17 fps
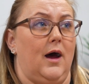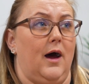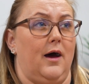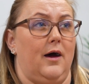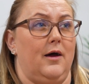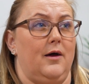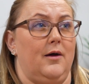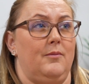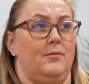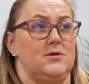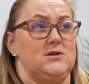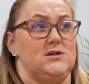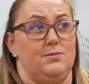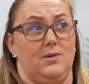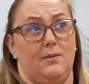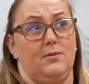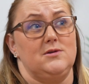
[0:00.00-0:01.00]

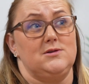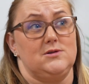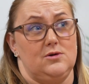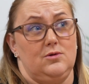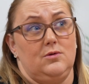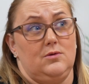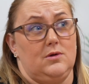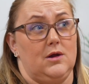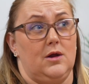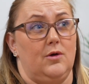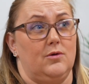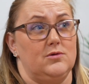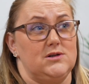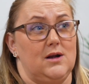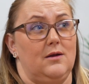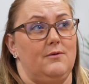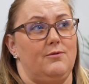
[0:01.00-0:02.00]
to be able to you
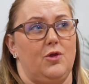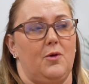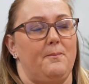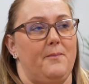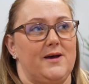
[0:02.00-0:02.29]
know deliver the